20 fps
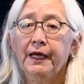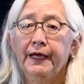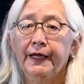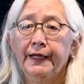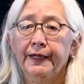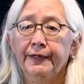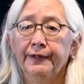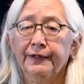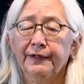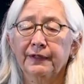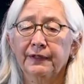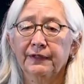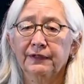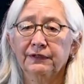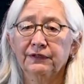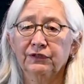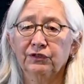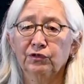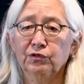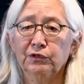And
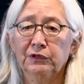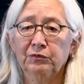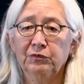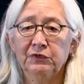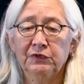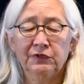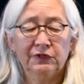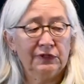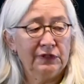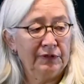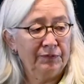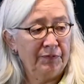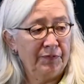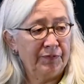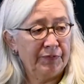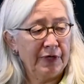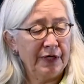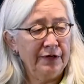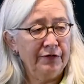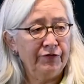so I'm
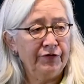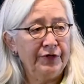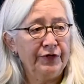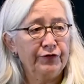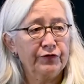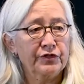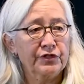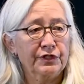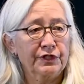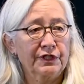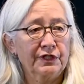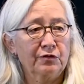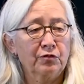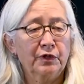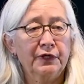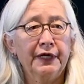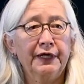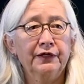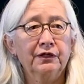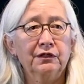kind of interested in
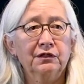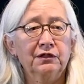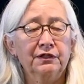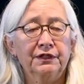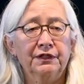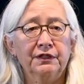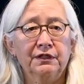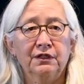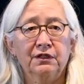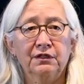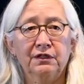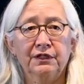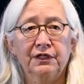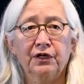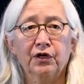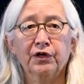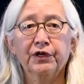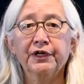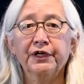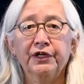what I call
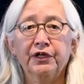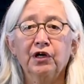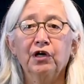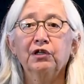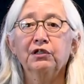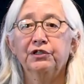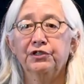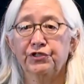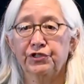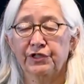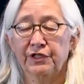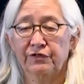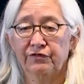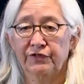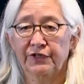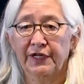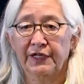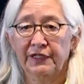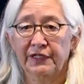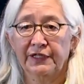the archaeology
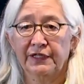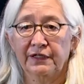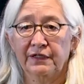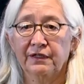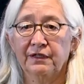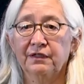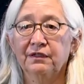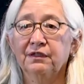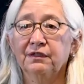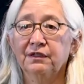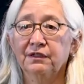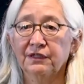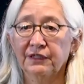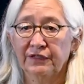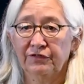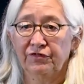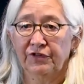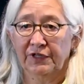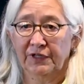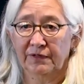of daily
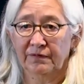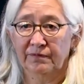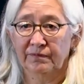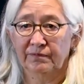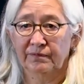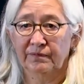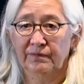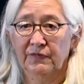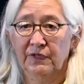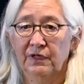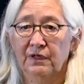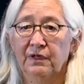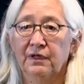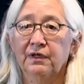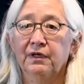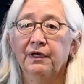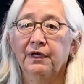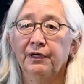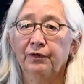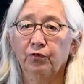living,
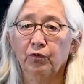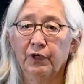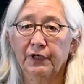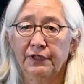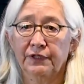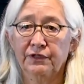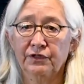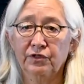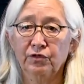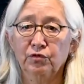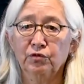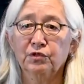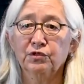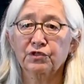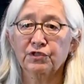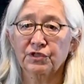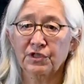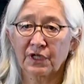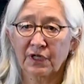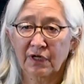mm-hmm. and what
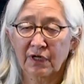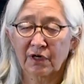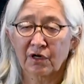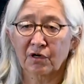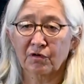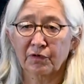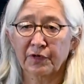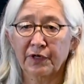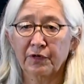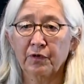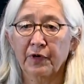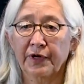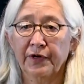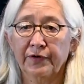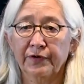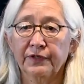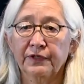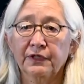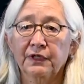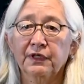tools are
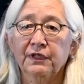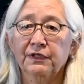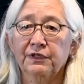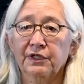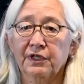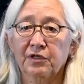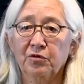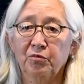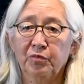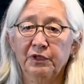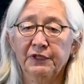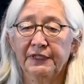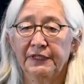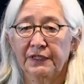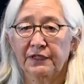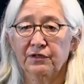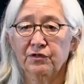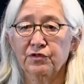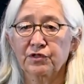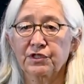required to
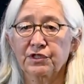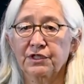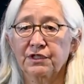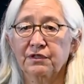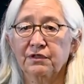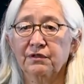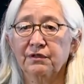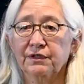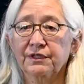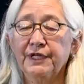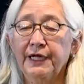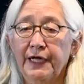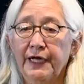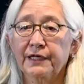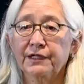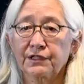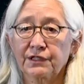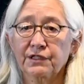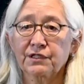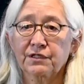complete those
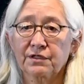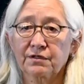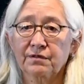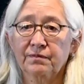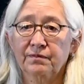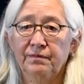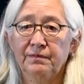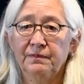tasks.